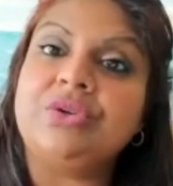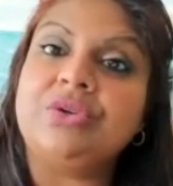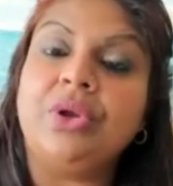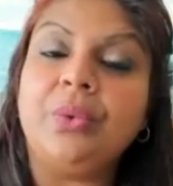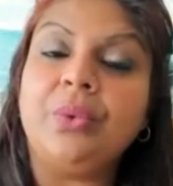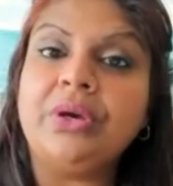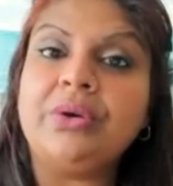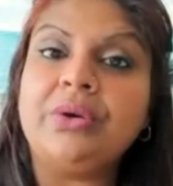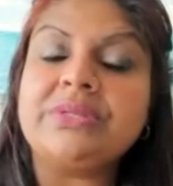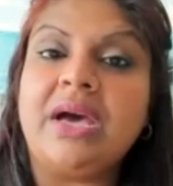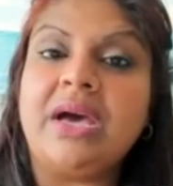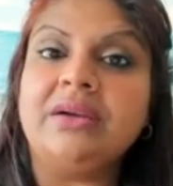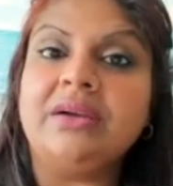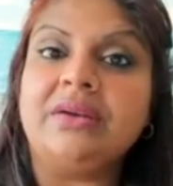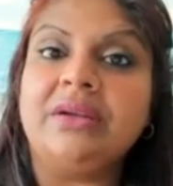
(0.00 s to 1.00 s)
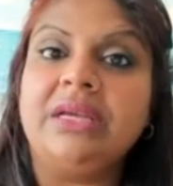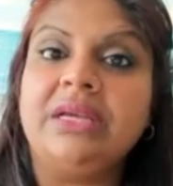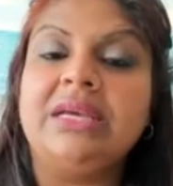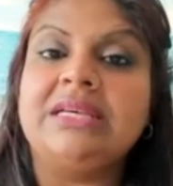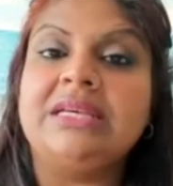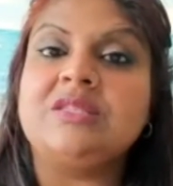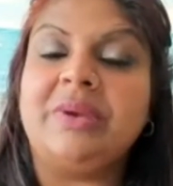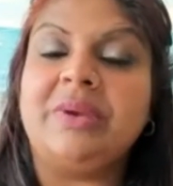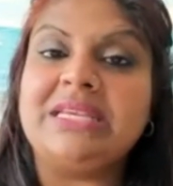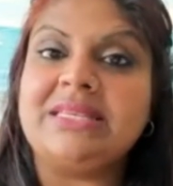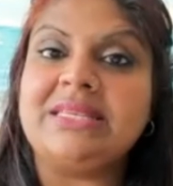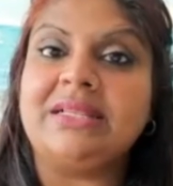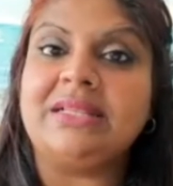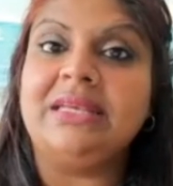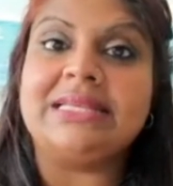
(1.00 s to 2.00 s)
So No One Goes Hungry is
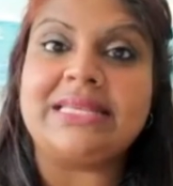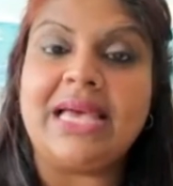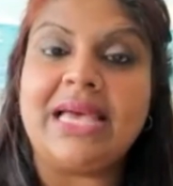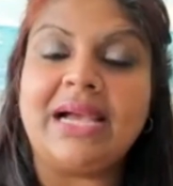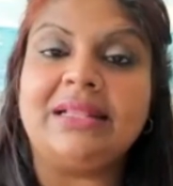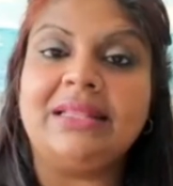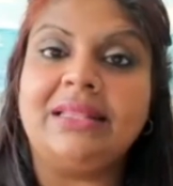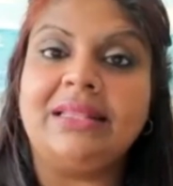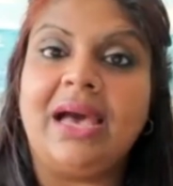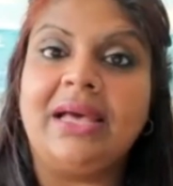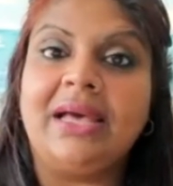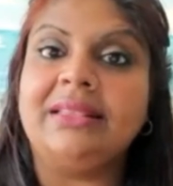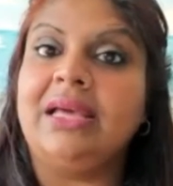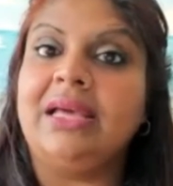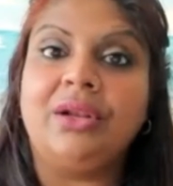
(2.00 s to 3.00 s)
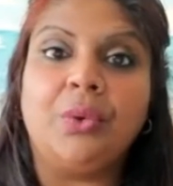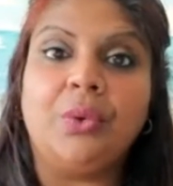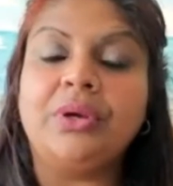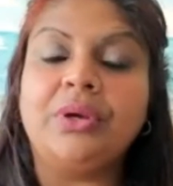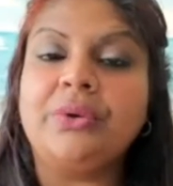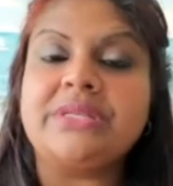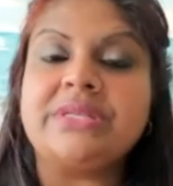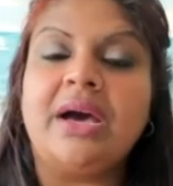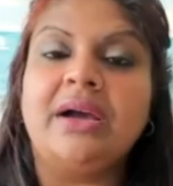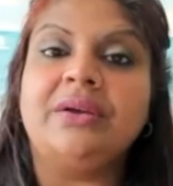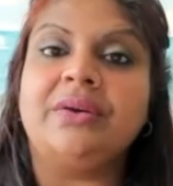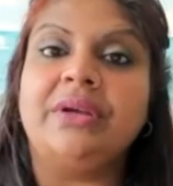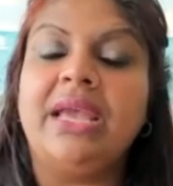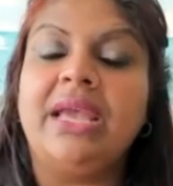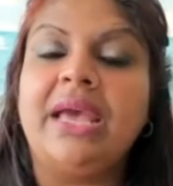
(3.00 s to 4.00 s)
basically exactly that No One Goes
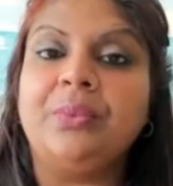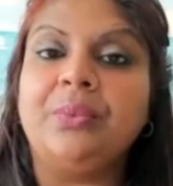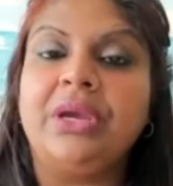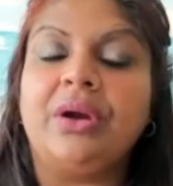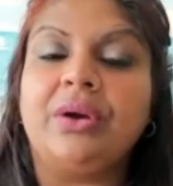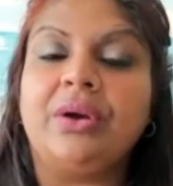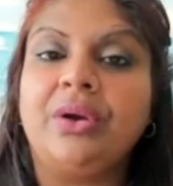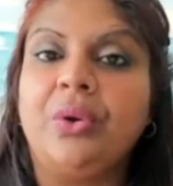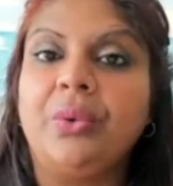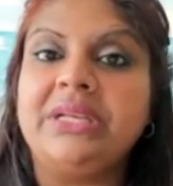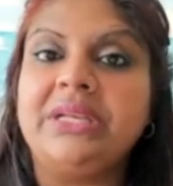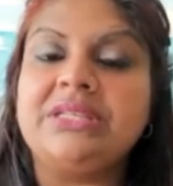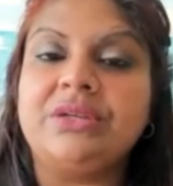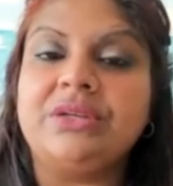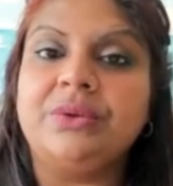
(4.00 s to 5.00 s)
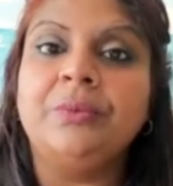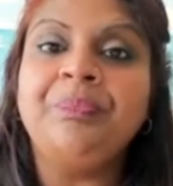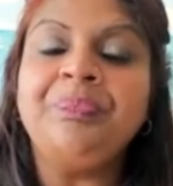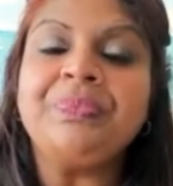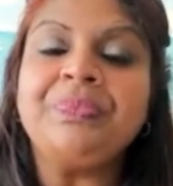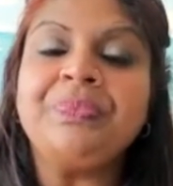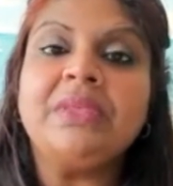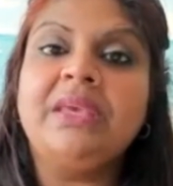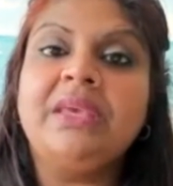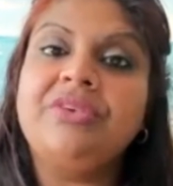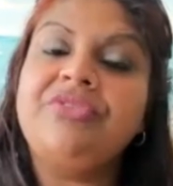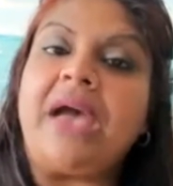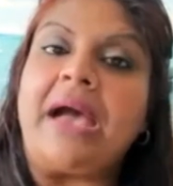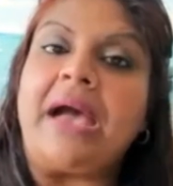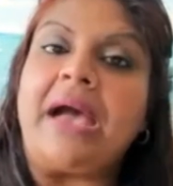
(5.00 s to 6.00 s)
Hungry, and we are going to give
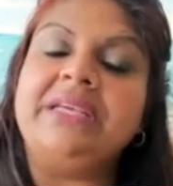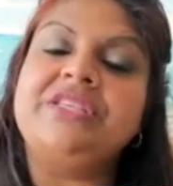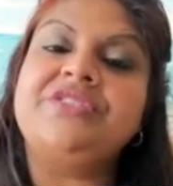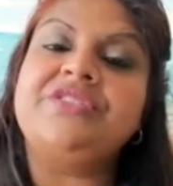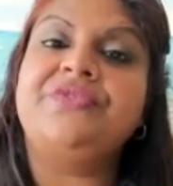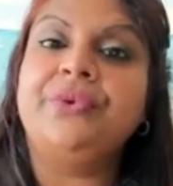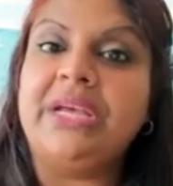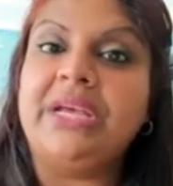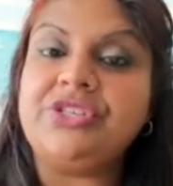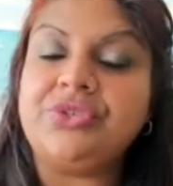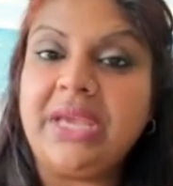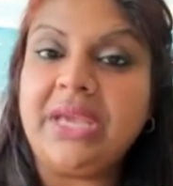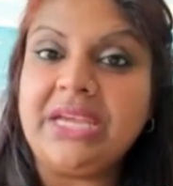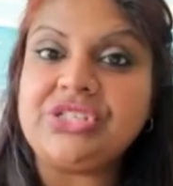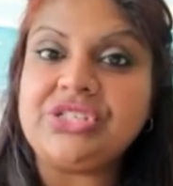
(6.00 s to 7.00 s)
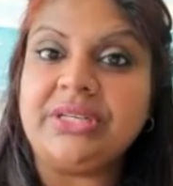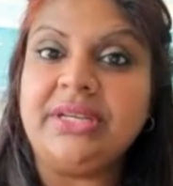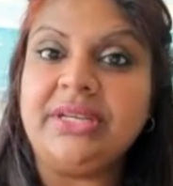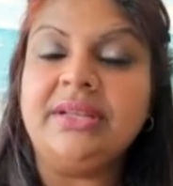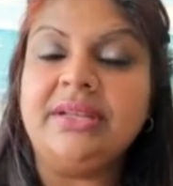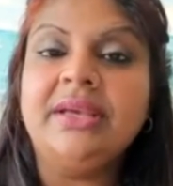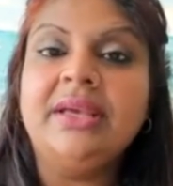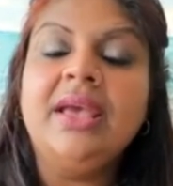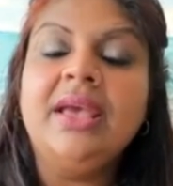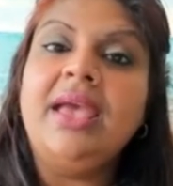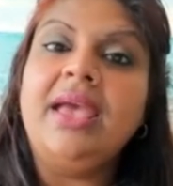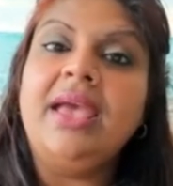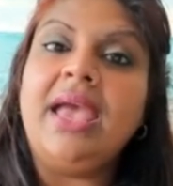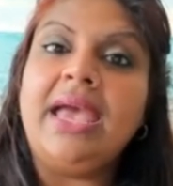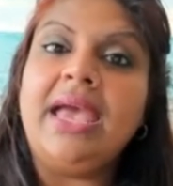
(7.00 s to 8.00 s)
families food education
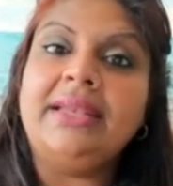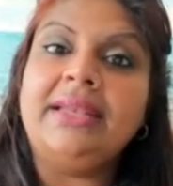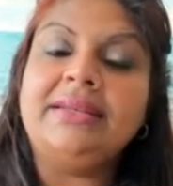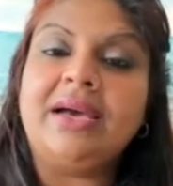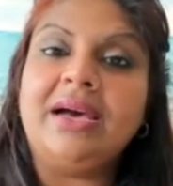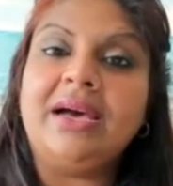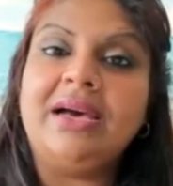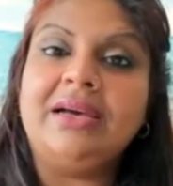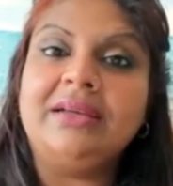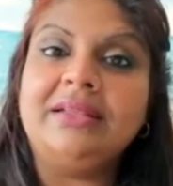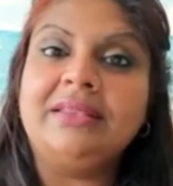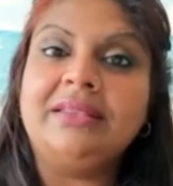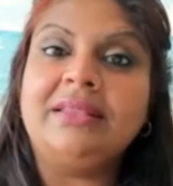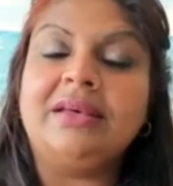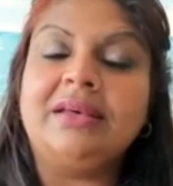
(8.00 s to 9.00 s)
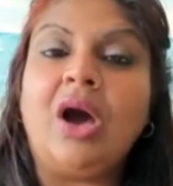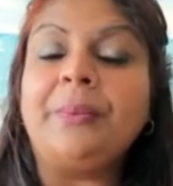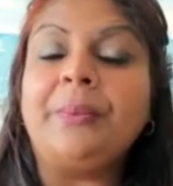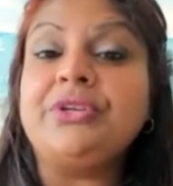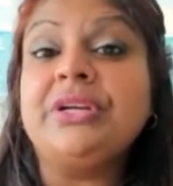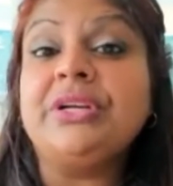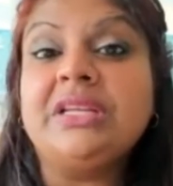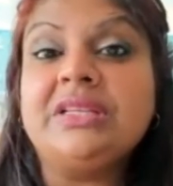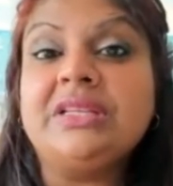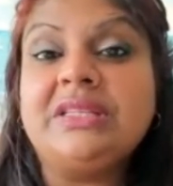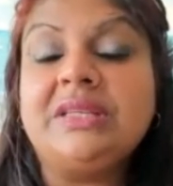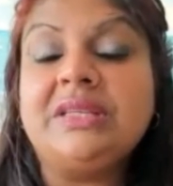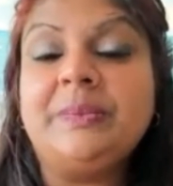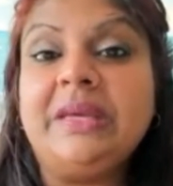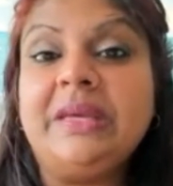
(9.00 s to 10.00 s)
and the opportunity
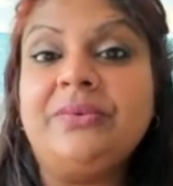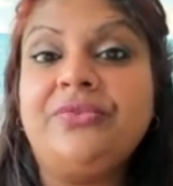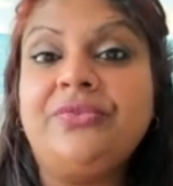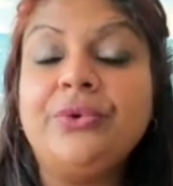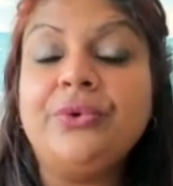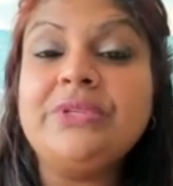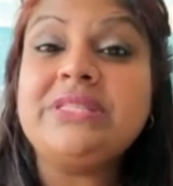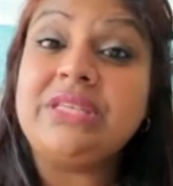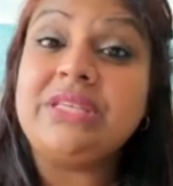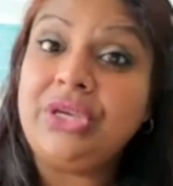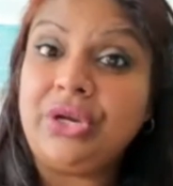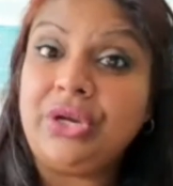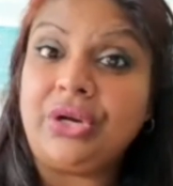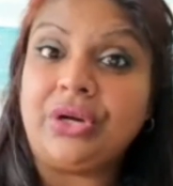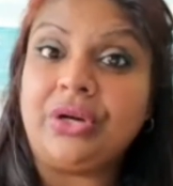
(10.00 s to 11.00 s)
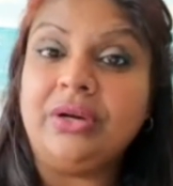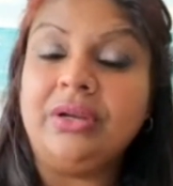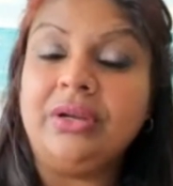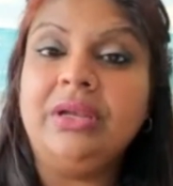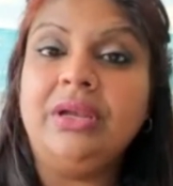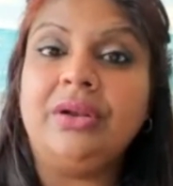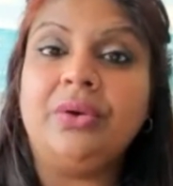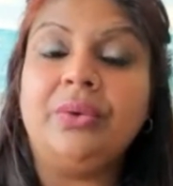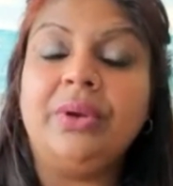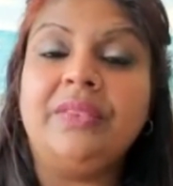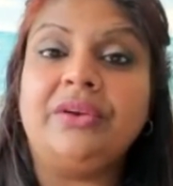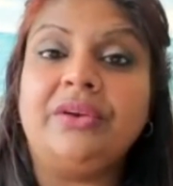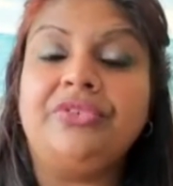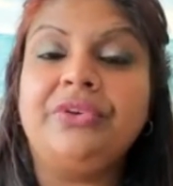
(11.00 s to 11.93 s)
to be food secure, you know, in their